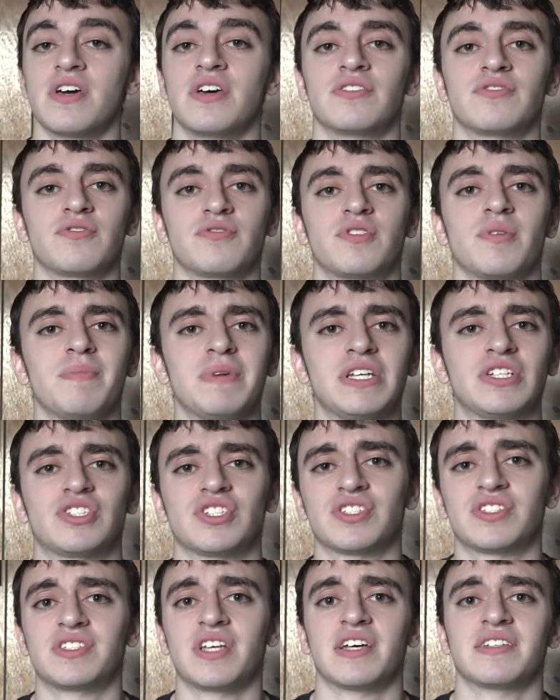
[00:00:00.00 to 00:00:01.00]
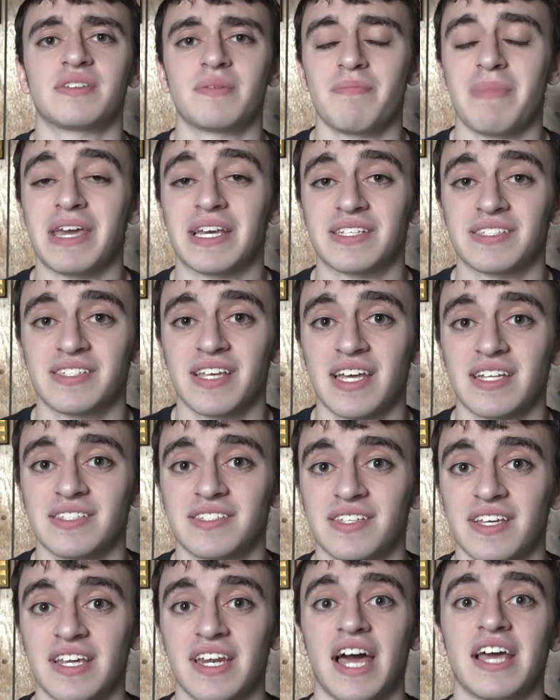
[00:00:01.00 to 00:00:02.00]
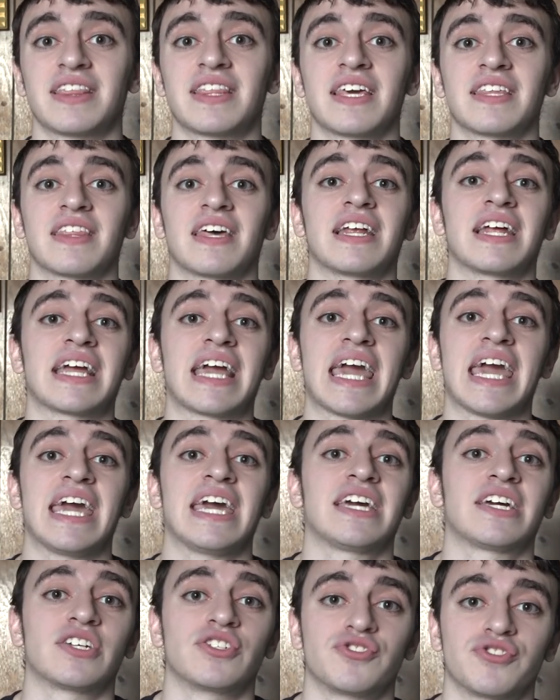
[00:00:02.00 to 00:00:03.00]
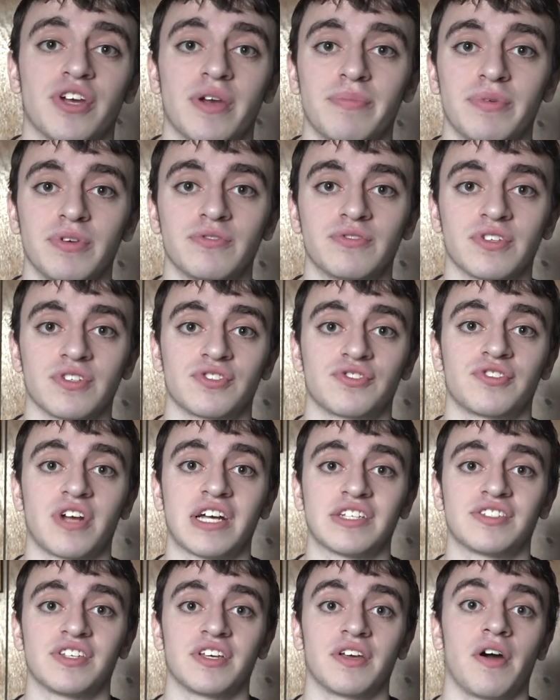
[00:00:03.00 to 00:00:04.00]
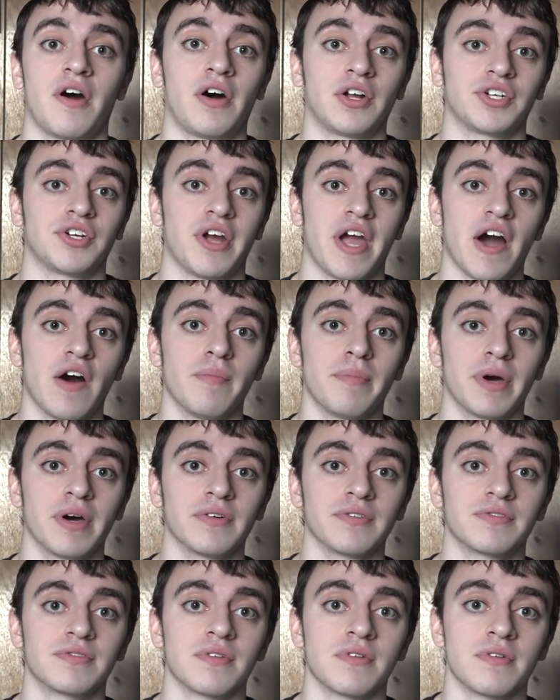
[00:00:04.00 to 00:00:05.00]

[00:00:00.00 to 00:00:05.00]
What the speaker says: So to me it just doesn't make sense, and I think that it can contribute to stress it on your elbows.